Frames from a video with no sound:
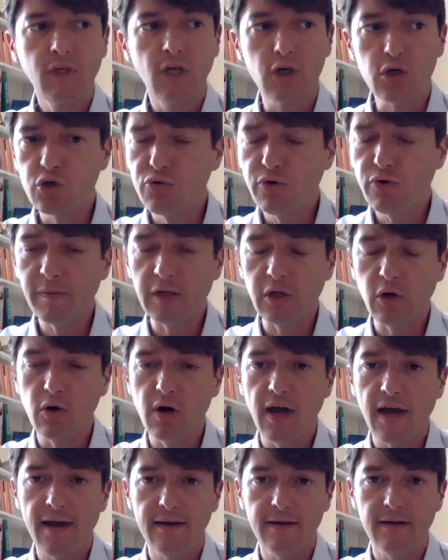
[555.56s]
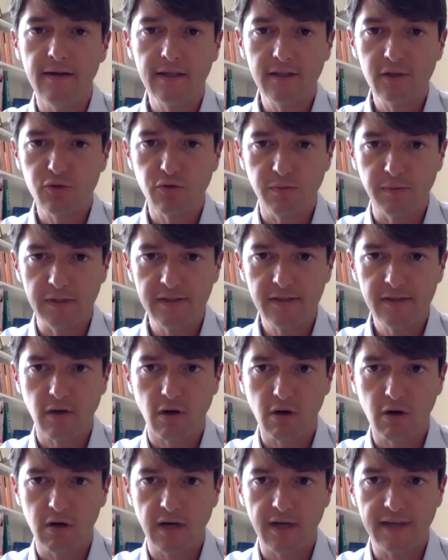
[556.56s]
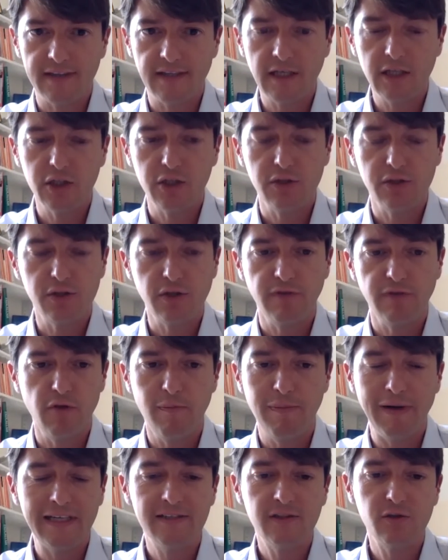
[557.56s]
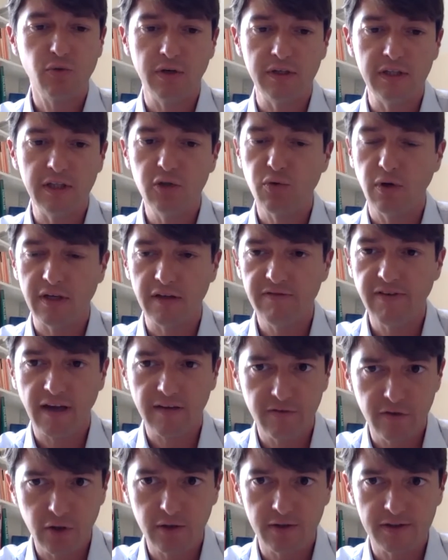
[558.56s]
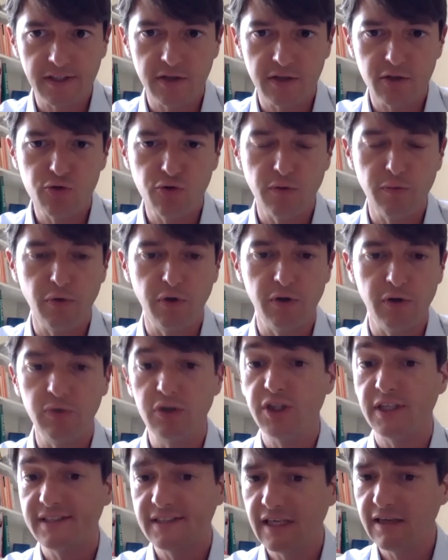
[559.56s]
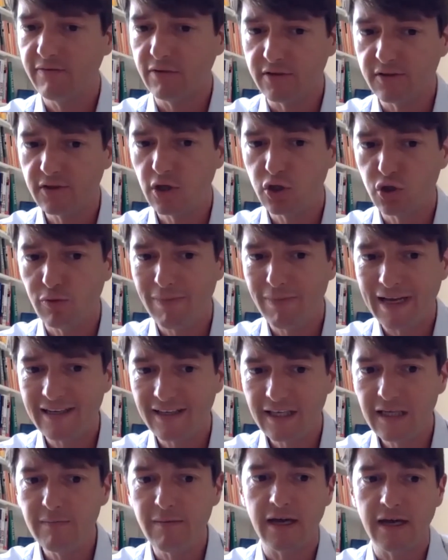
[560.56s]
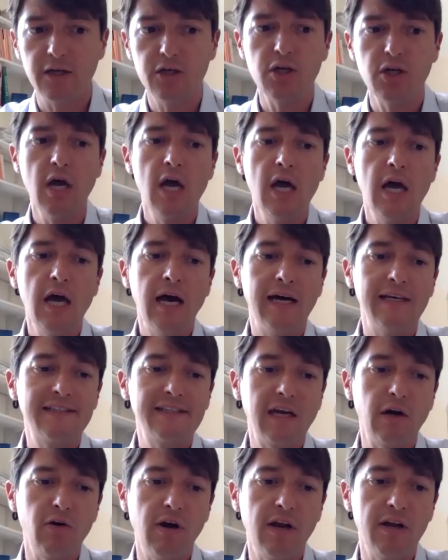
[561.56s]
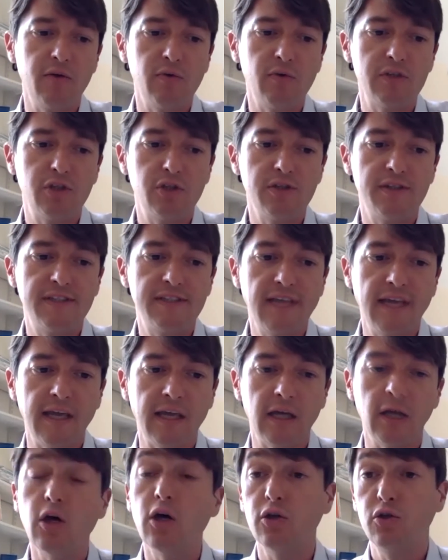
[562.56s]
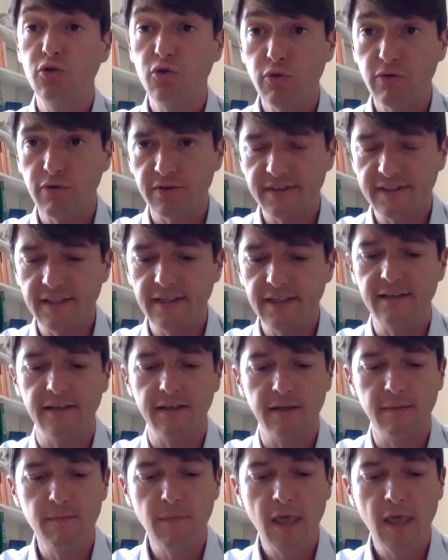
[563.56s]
criminal and extremist organizations over the past 20, 25 years in Tripoli, which has given such a bad image, as Caroline was just saying, uh, to the city.